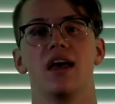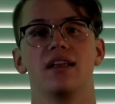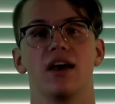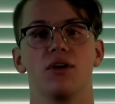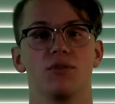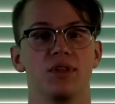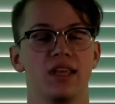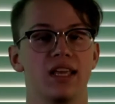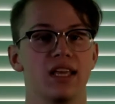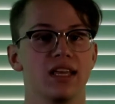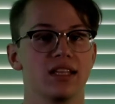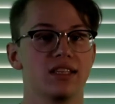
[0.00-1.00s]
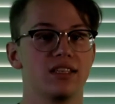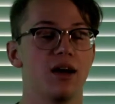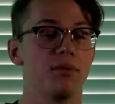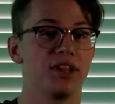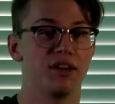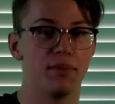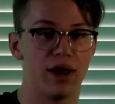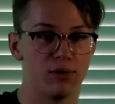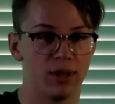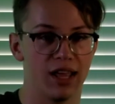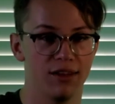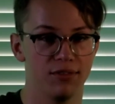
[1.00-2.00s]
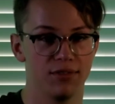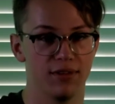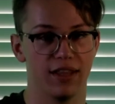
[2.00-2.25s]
Now, the doubling of battery life